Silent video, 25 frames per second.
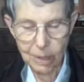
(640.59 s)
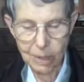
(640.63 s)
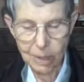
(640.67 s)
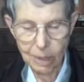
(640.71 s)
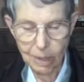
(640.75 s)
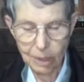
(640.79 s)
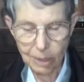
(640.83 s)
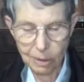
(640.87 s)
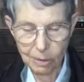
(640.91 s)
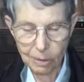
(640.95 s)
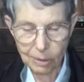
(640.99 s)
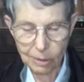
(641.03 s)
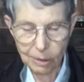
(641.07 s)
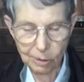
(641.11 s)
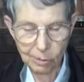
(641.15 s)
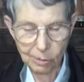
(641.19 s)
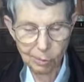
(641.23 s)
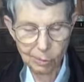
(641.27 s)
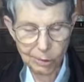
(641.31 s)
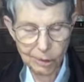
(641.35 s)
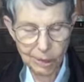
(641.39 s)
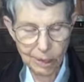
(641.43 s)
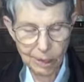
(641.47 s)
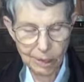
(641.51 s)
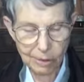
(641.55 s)
Here is a
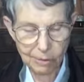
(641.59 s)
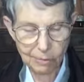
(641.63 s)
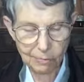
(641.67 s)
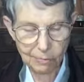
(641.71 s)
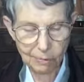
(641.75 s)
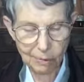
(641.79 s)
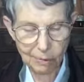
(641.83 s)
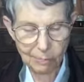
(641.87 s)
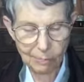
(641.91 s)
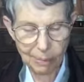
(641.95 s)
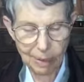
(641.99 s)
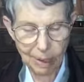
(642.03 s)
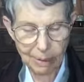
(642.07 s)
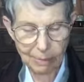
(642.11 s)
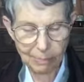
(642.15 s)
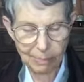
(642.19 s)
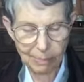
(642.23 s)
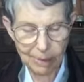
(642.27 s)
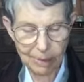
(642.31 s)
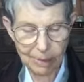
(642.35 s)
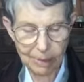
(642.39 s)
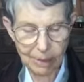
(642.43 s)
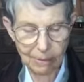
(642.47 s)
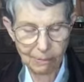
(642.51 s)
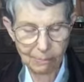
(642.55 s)
quotation from
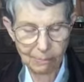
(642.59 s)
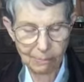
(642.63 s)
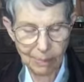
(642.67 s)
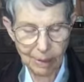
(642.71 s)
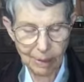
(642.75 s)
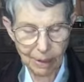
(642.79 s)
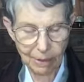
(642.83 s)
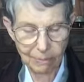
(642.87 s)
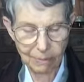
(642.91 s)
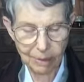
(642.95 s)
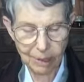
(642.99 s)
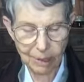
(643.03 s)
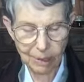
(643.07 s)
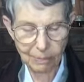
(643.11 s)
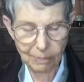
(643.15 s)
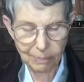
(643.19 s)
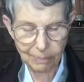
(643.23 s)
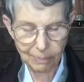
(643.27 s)
Padmasambhava.